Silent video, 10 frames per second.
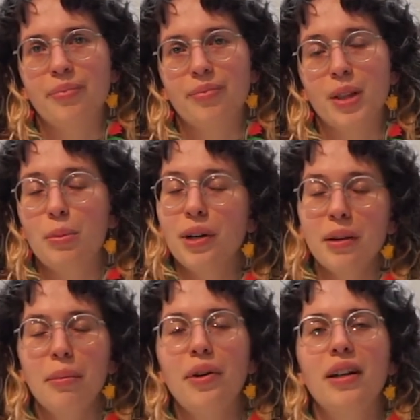it's pretty
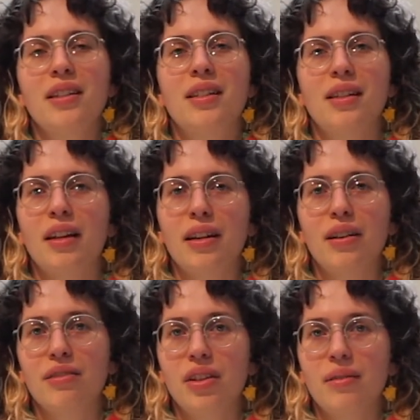important to take
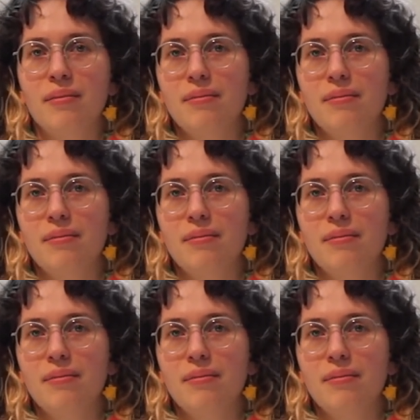care of it.